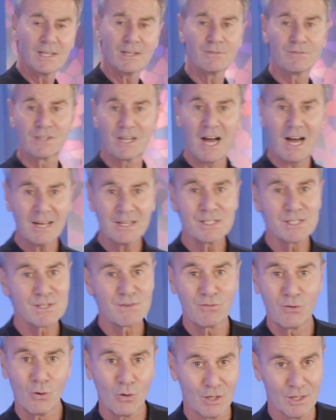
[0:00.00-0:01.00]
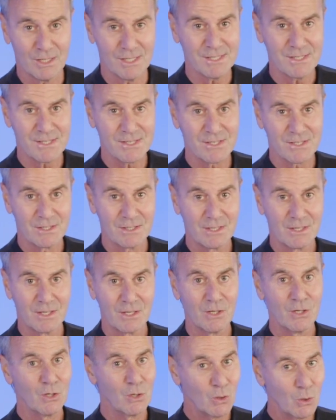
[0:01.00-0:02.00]
if God is for us,
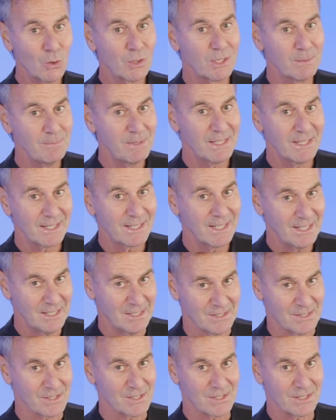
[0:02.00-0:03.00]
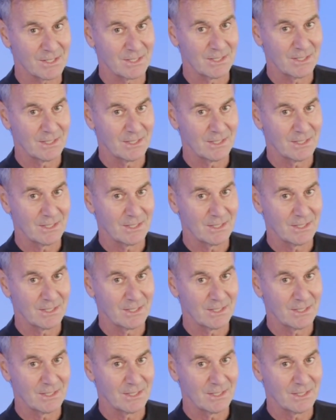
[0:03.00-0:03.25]
who can be against?